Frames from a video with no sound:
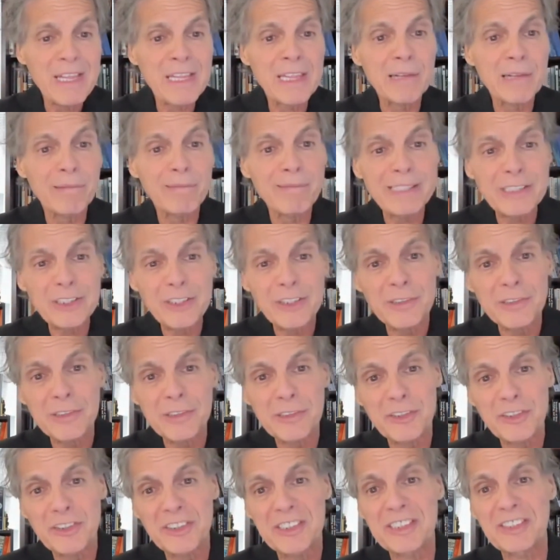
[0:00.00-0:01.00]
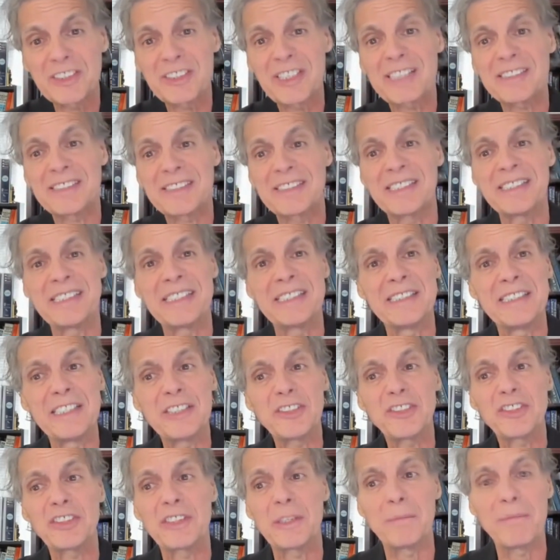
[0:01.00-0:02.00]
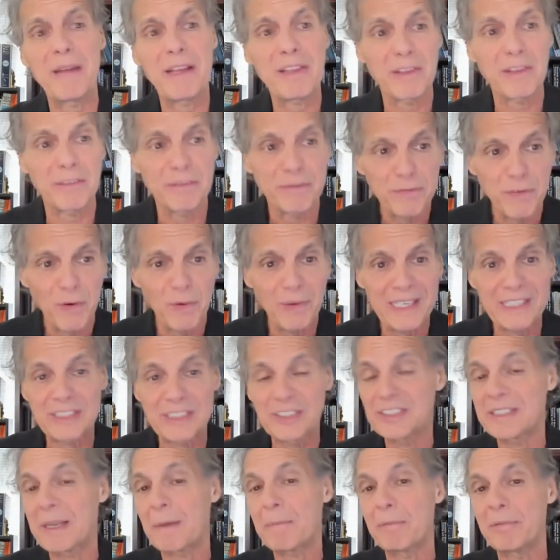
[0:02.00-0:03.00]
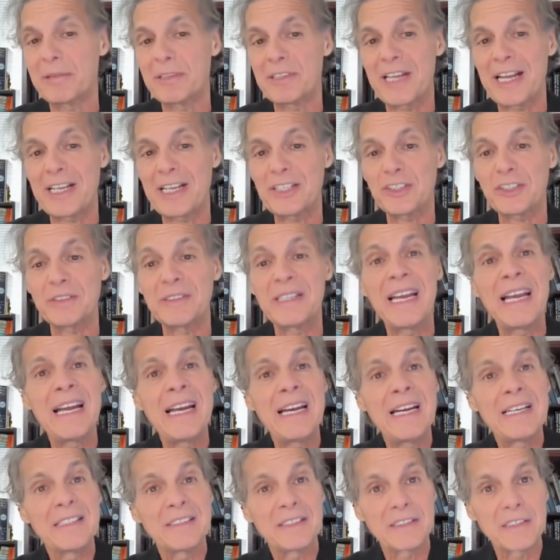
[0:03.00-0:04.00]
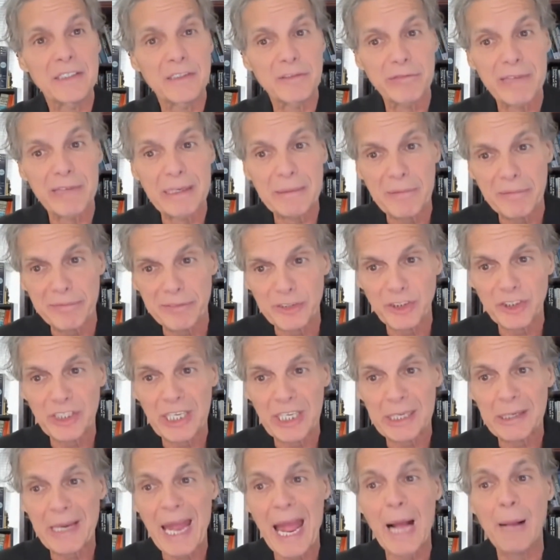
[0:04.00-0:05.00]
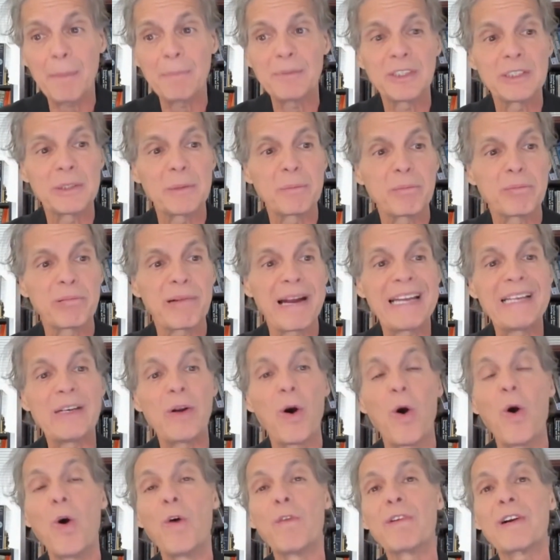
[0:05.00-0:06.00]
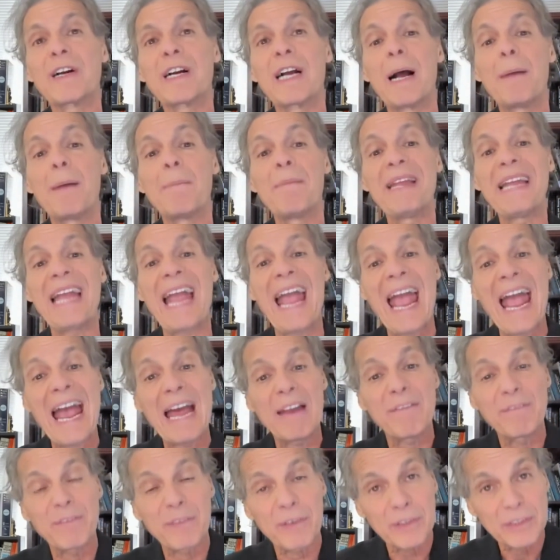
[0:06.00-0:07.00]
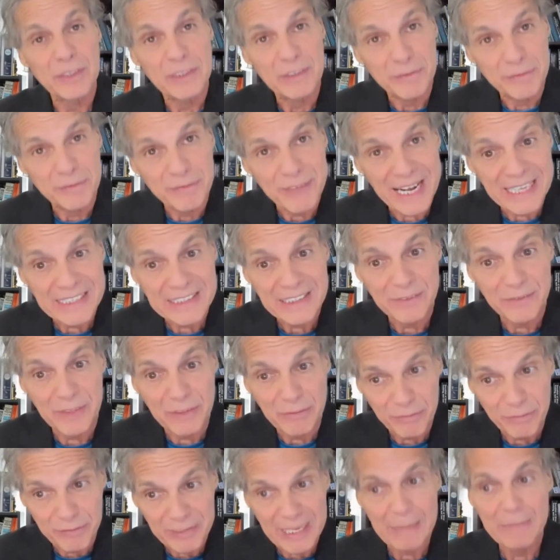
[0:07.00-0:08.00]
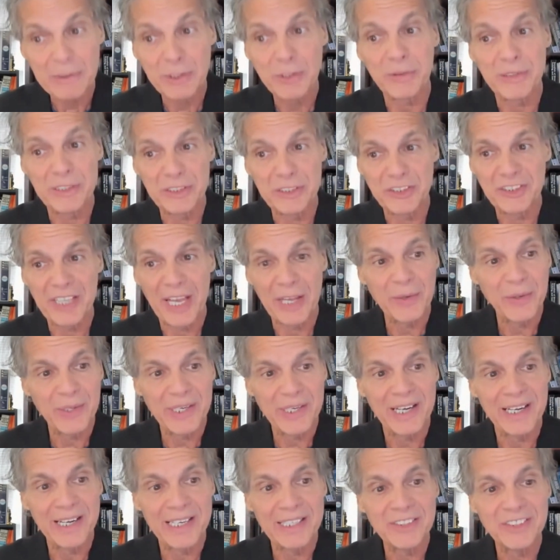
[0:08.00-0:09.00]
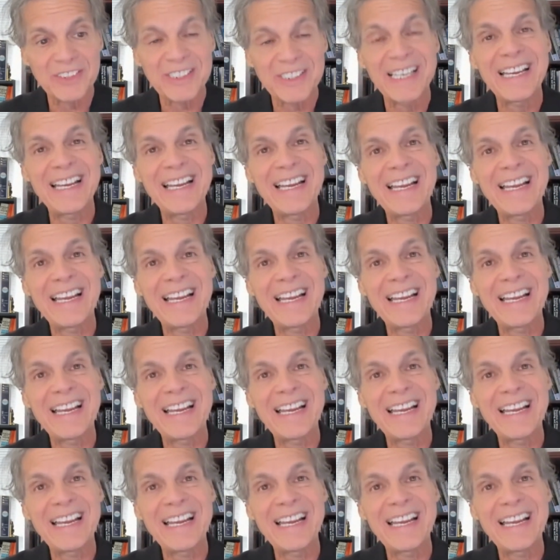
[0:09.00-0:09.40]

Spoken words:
The researchers suggest that the addition of methylfolate supplementation to the treatment regime helps the brain overcome the adverse effects of inflammatory cytokines,